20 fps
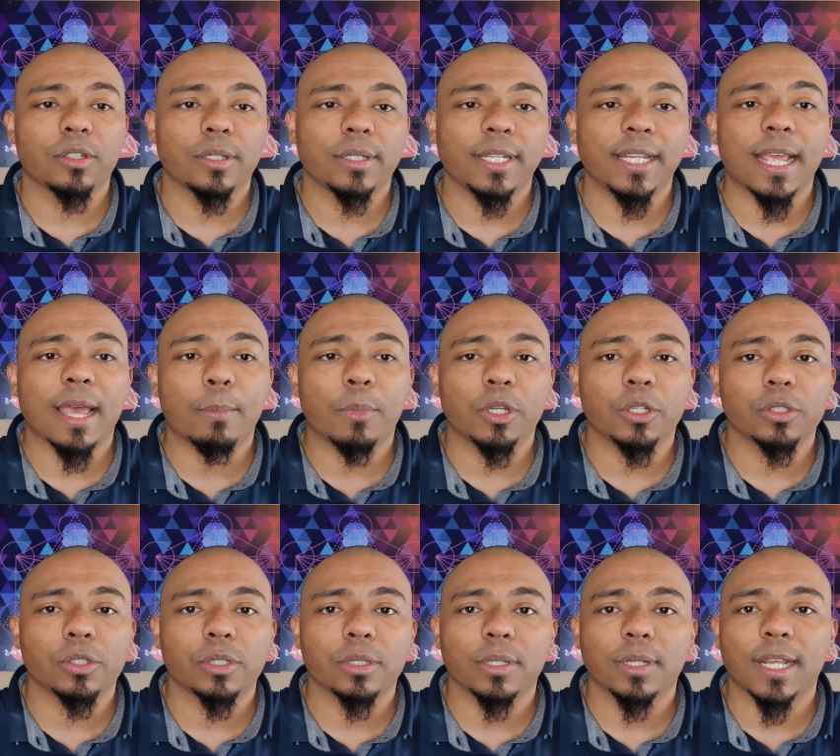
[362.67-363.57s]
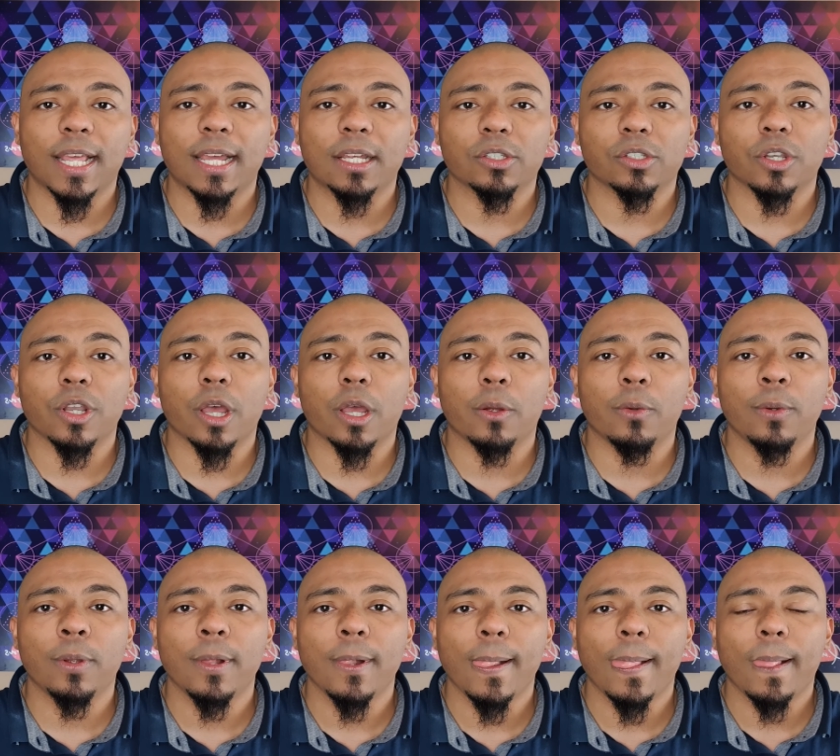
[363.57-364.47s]
DM us, let us know.
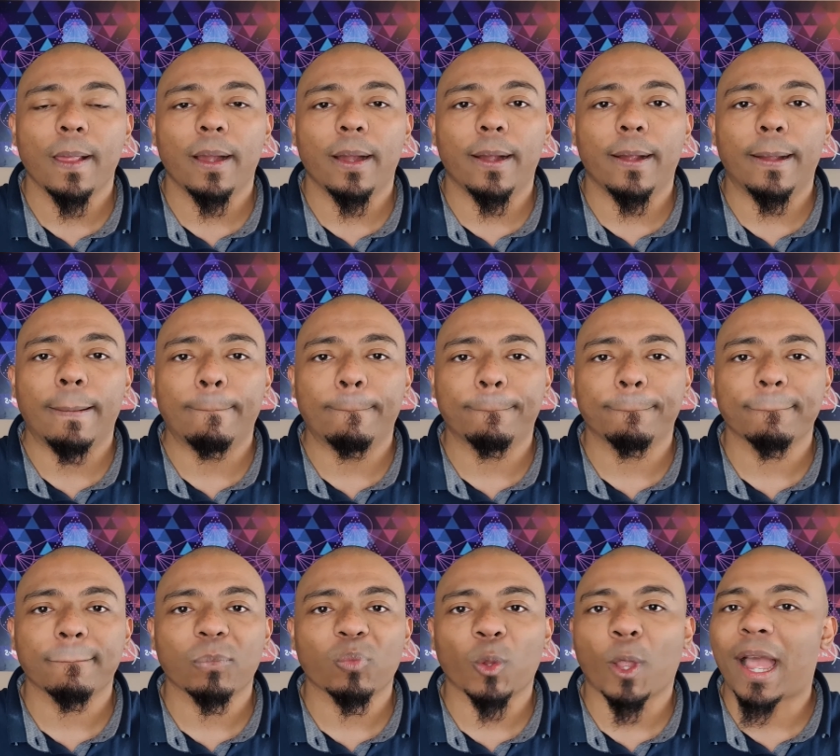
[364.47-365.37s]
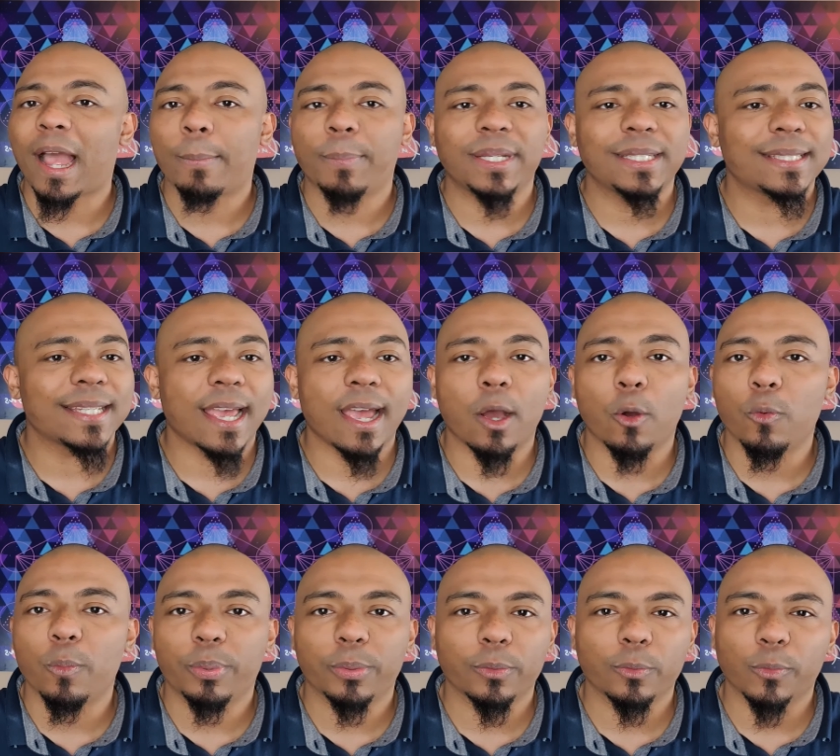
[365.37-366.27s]
Happy to
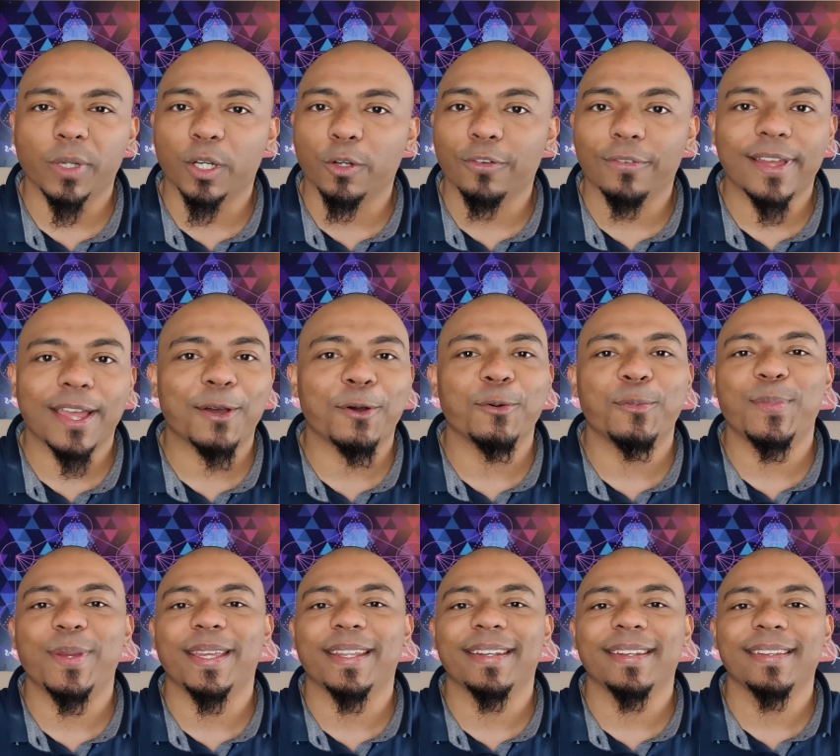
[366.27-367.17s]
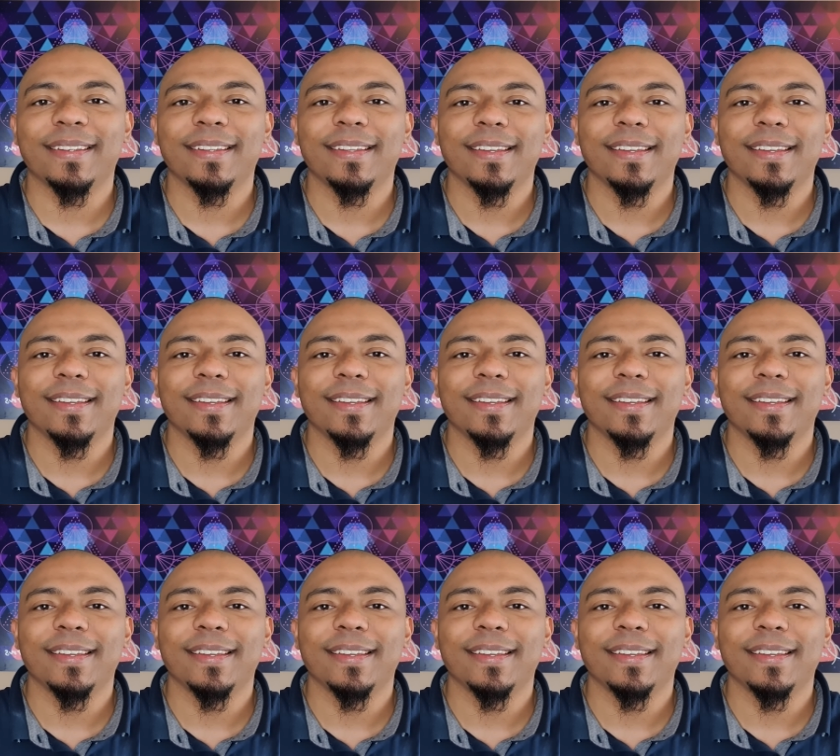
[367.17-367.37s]
help. We love helping.